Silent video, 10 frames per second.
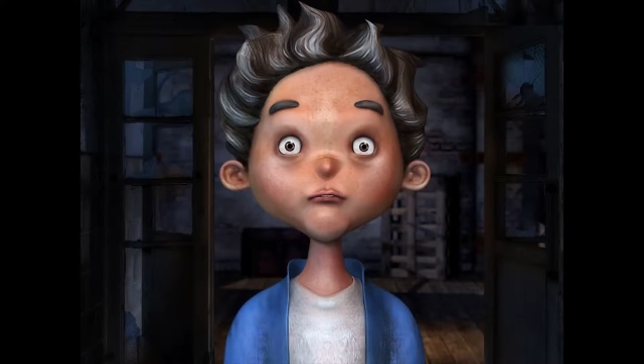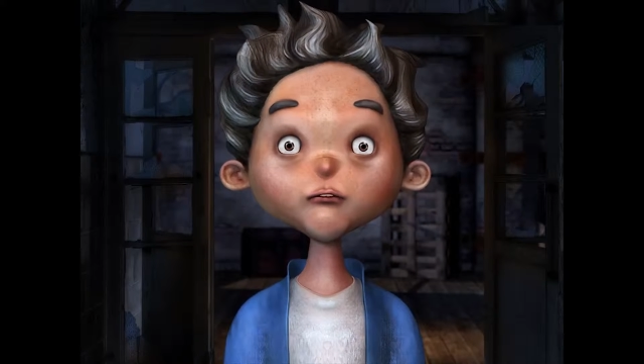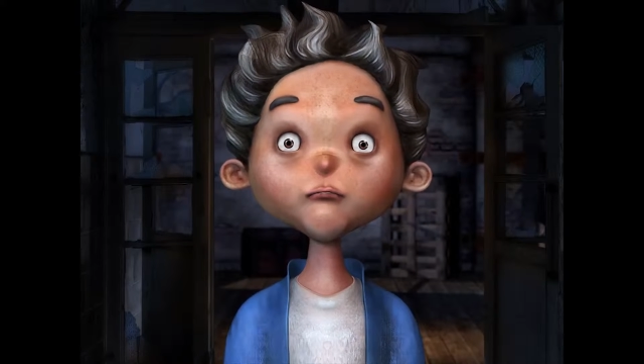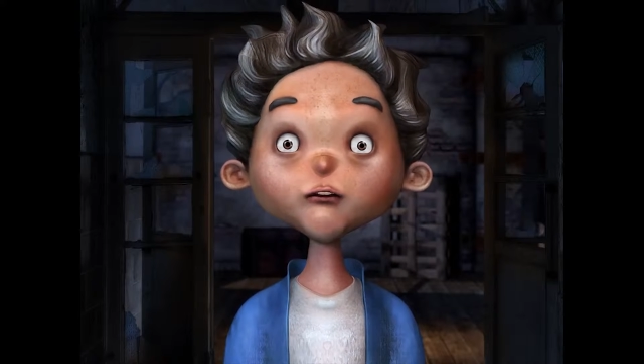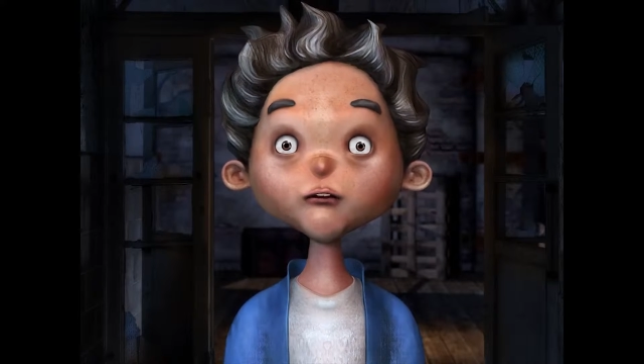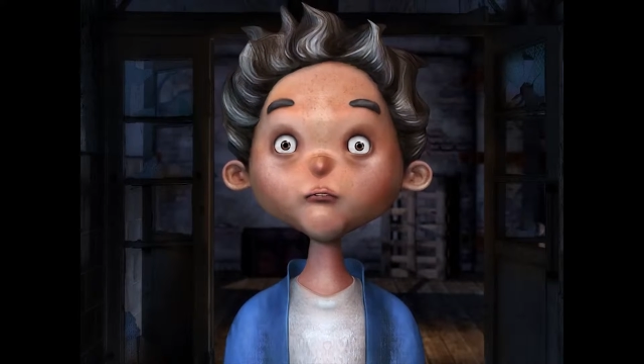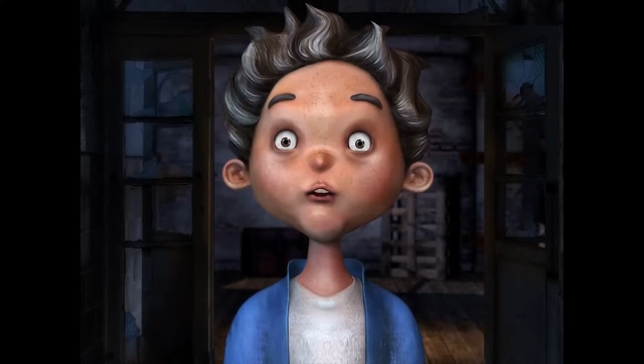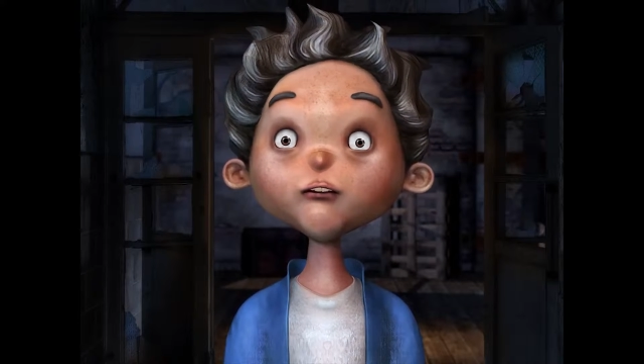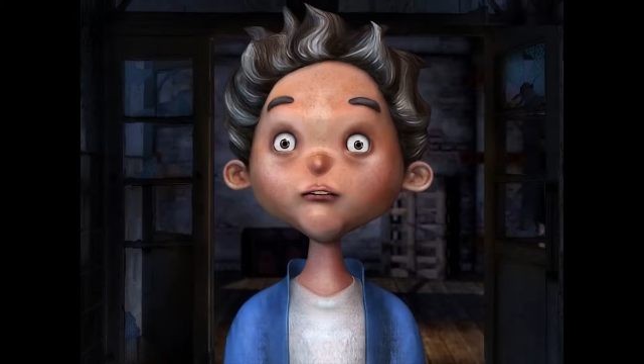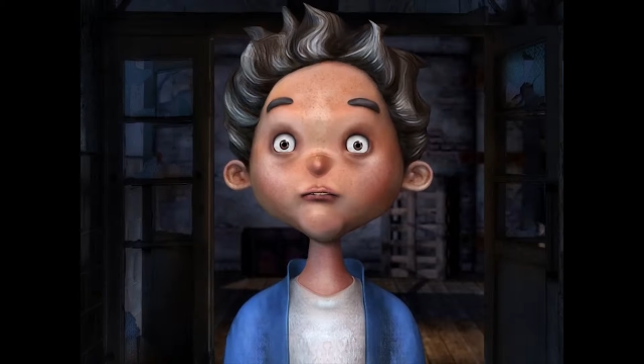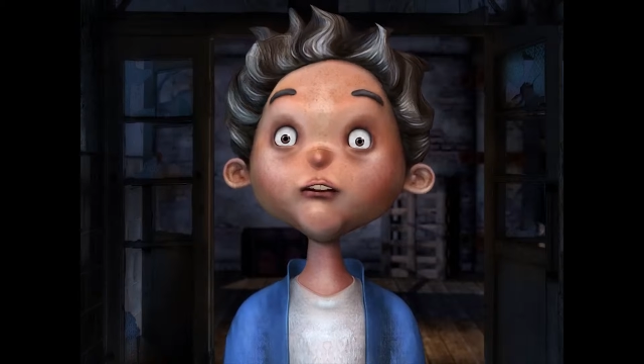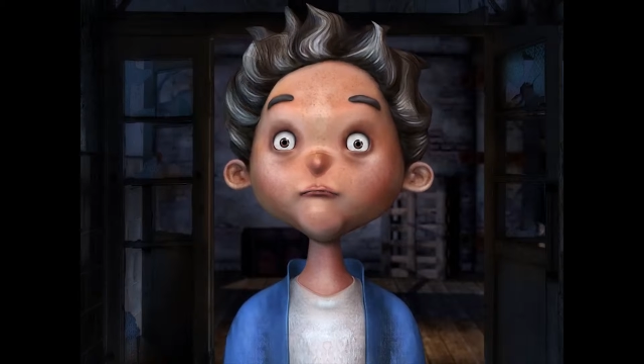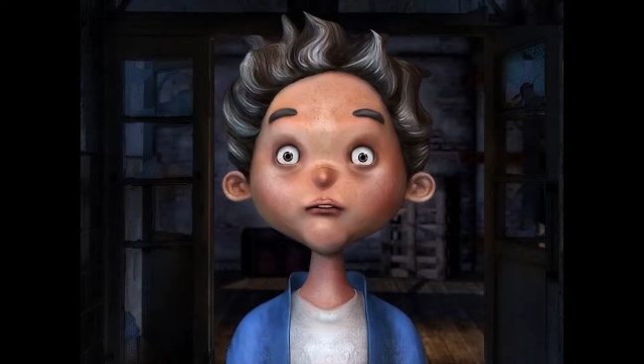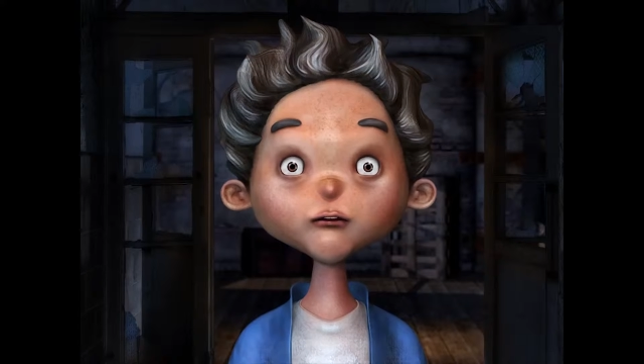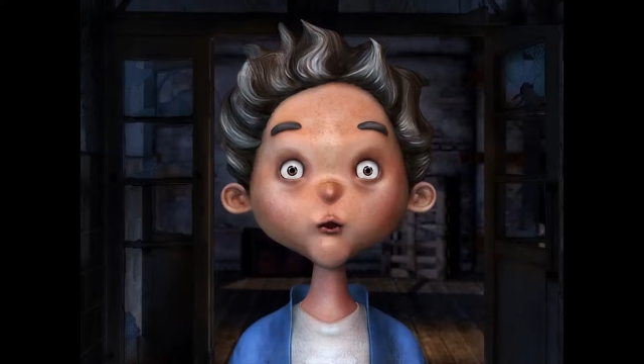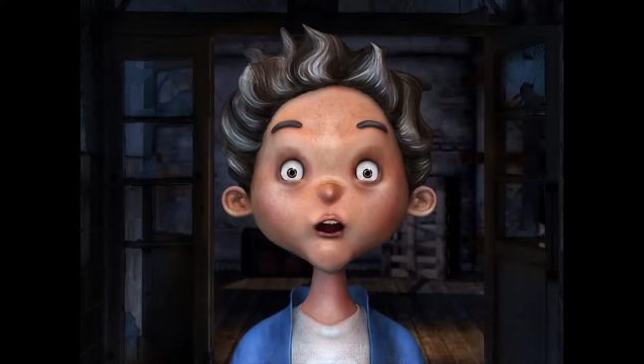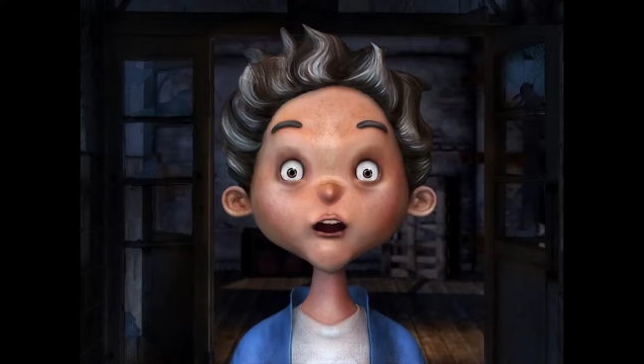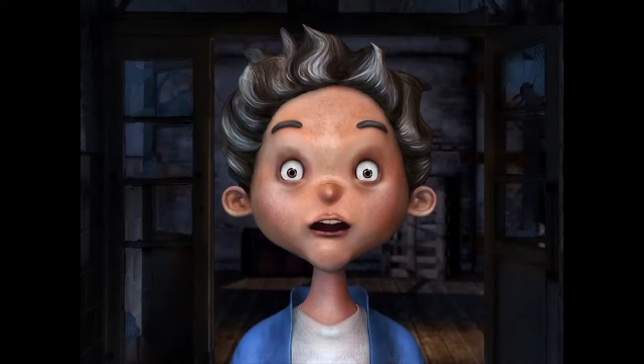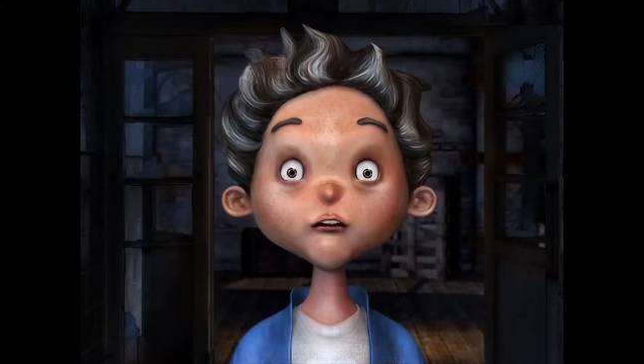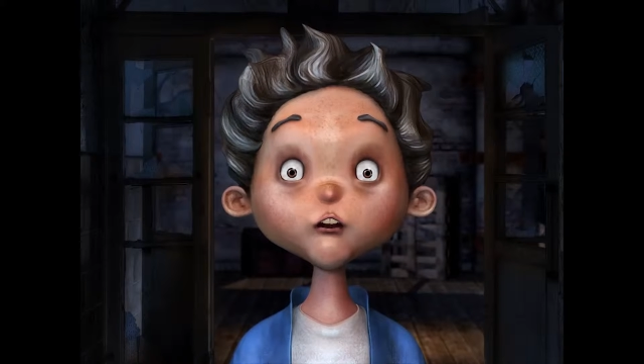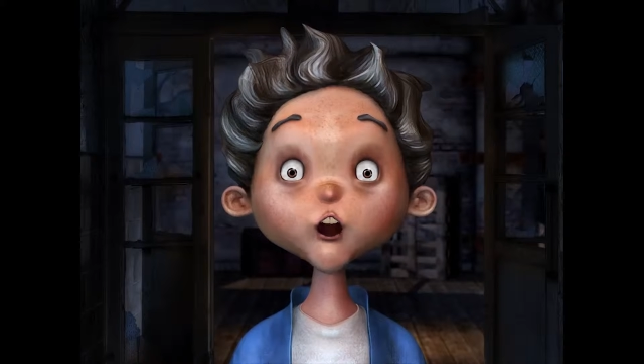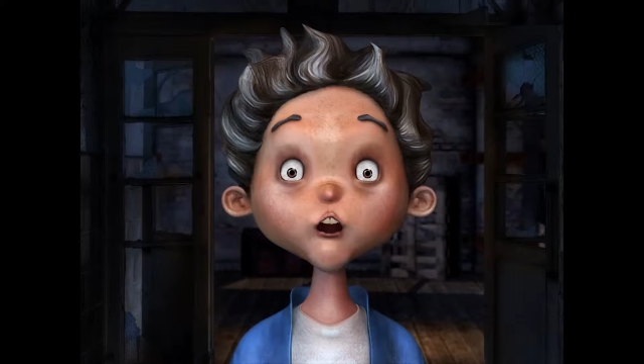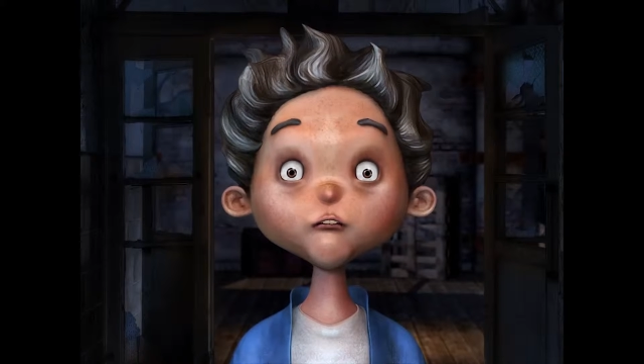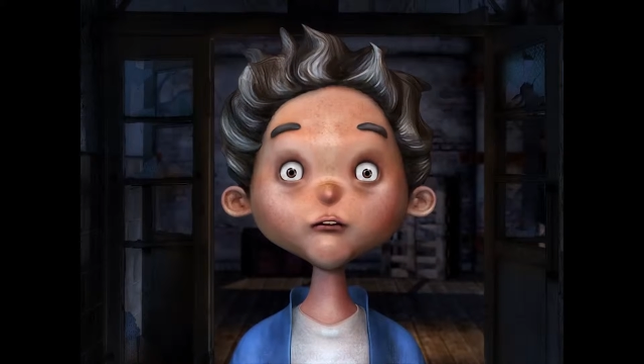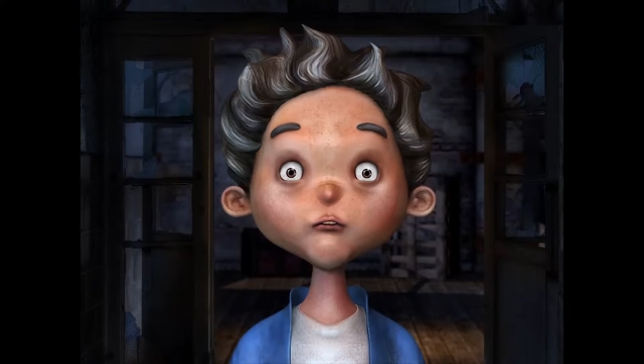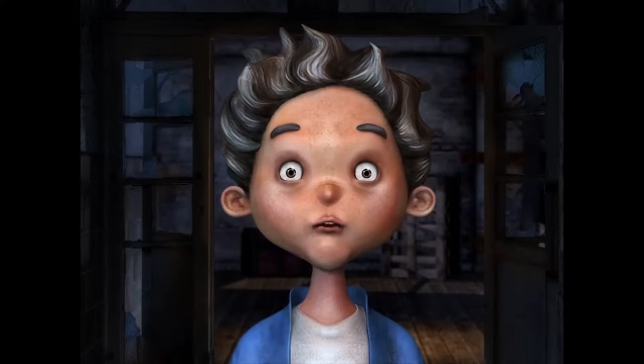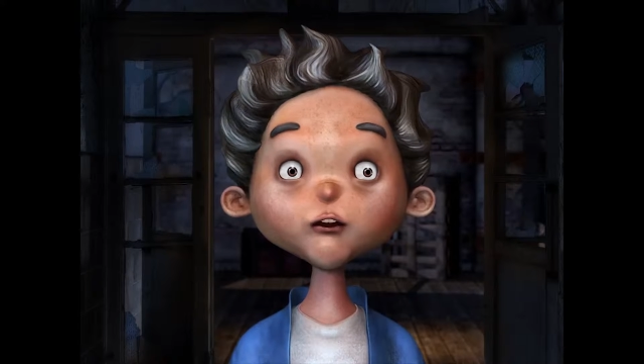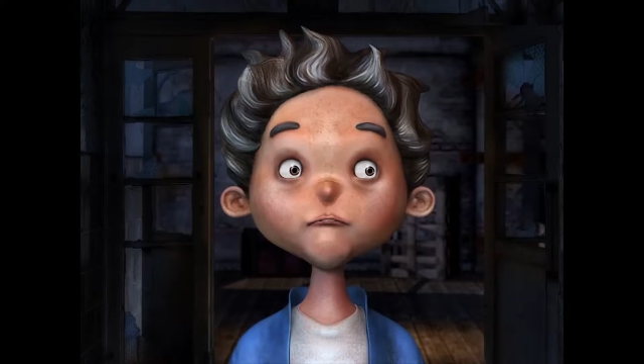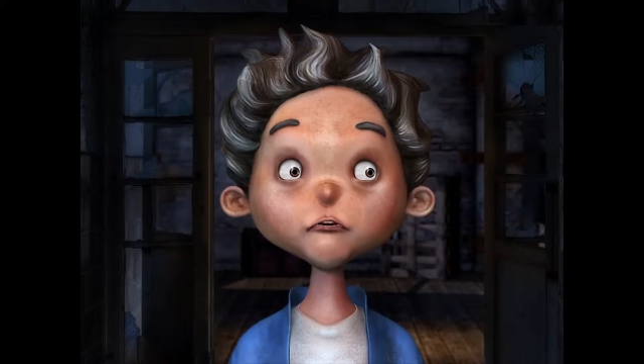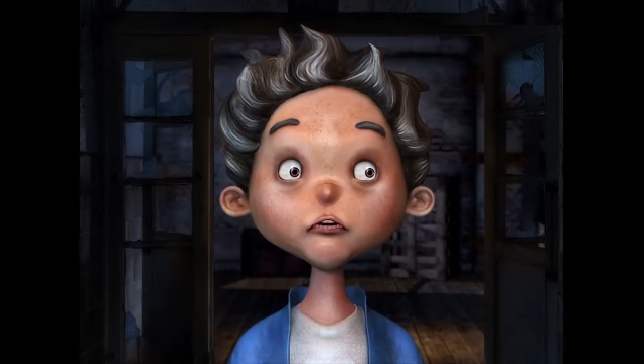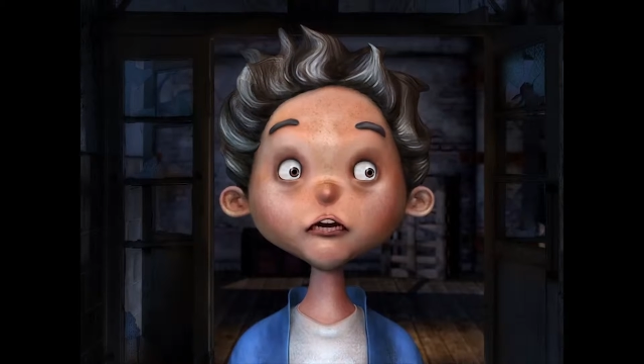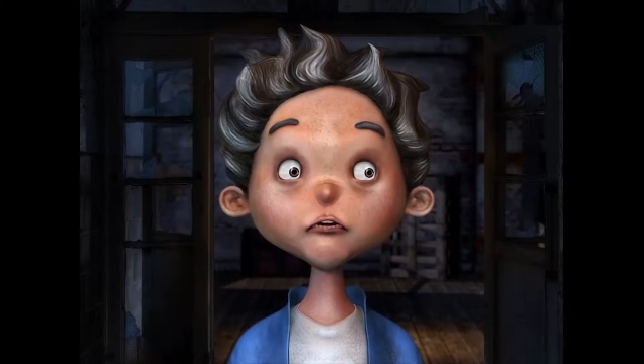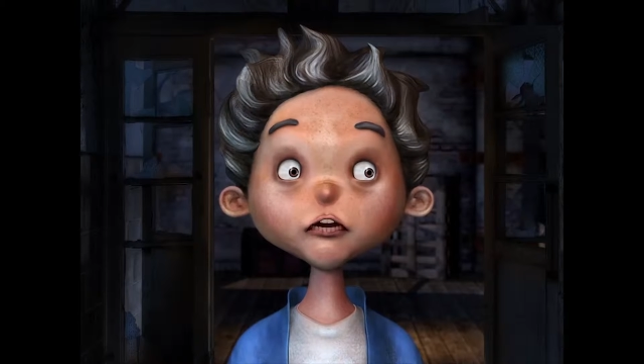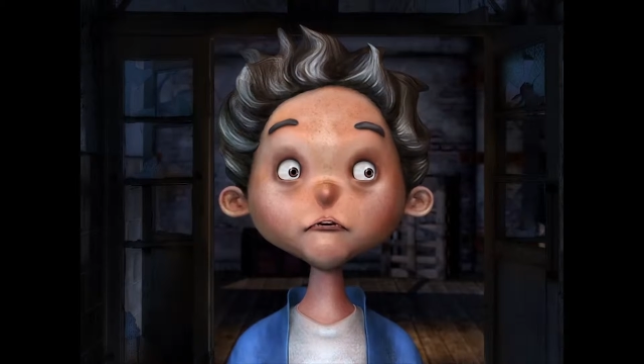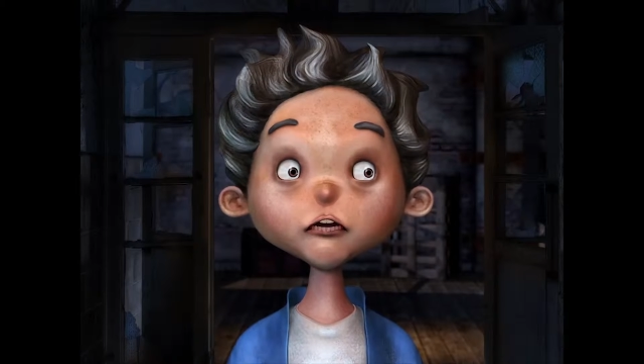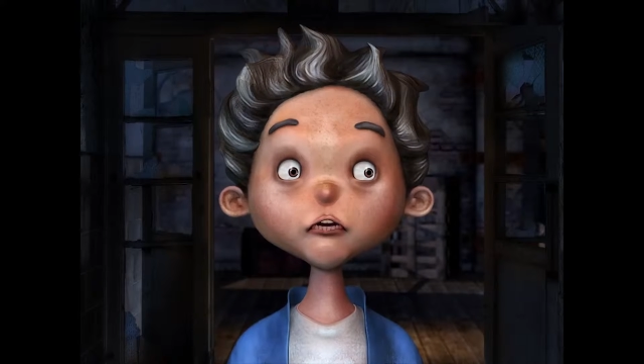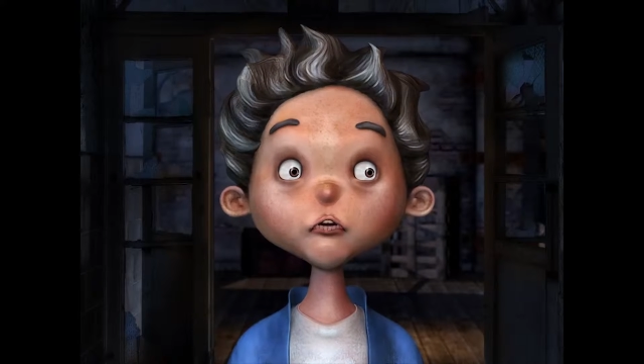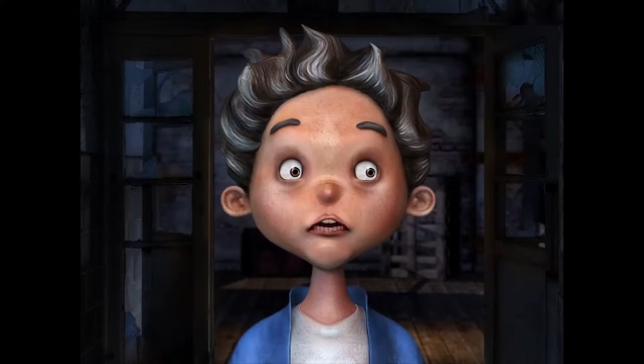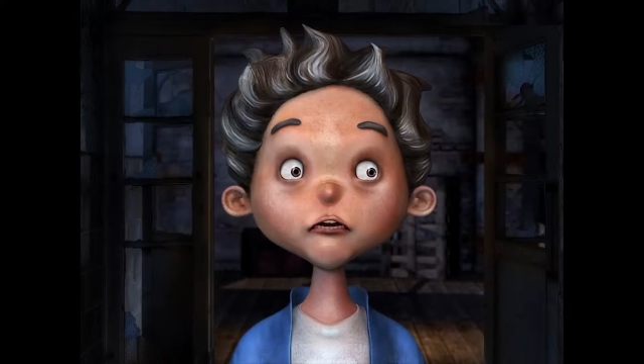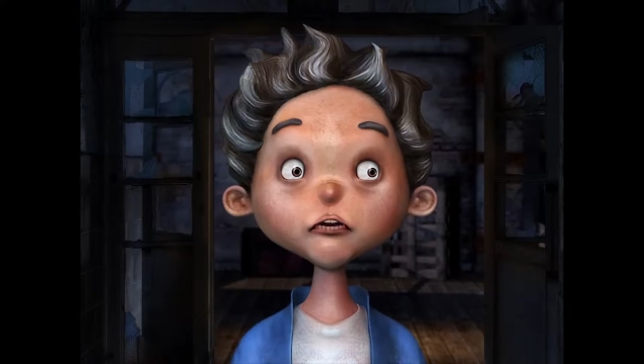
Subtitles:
"Take with thee a copper coin and a loaf of bread and go down that deep